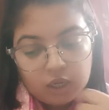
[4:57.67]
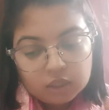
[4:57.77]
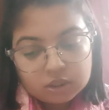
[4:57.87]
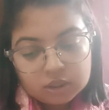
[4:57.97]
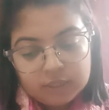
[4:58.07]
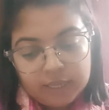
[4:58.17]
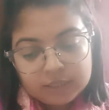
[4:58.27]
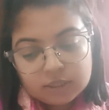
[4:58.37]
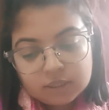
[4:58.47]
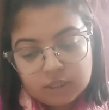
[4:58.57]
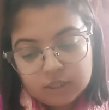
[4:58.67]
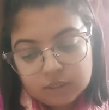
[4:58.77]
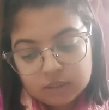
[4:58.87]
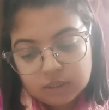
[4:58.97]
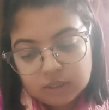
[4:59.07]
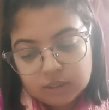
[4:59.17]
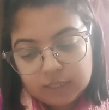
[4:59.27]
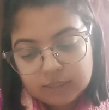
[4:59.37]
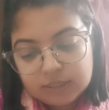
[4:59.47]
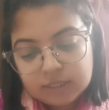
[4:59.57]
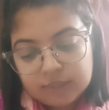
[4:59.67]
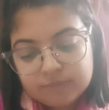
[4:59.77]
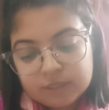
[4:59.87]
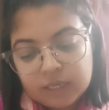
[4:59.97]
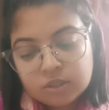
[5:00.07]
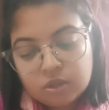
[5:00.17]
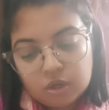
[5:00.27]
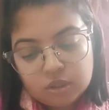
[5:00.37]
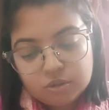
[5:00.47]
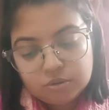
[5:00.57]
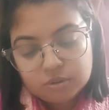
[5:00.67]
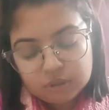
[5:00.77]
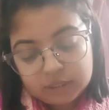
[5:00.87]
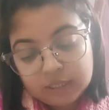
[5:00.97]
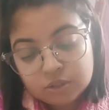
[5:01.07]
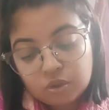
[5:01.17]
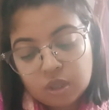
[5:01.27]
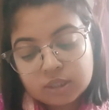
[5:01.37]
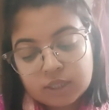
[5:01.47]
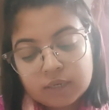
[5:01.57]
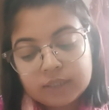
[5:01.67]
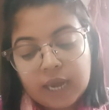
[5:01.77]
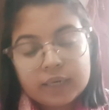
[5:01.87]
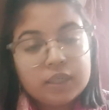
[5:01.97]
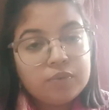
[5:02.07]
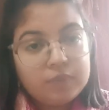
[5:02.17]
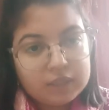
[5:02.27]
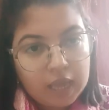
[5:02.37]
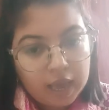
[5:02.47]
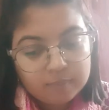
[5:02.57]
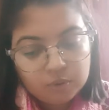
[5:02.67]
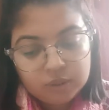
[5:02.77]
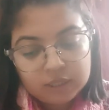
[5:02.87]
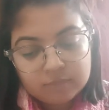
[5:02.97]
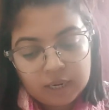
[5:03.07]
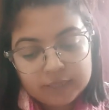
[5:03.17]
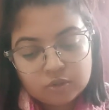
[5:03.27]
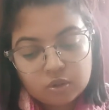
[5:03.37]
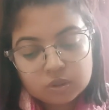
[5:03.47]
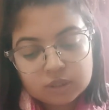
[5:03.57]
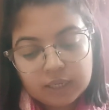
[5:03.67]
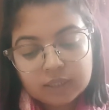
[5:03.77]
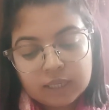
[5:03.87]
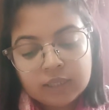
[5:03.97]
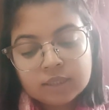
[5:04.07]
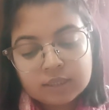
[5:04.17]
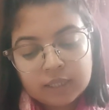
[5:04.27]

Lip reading: Next, that is if zinc salts are reacting with the ammonium hydroxide, then zinc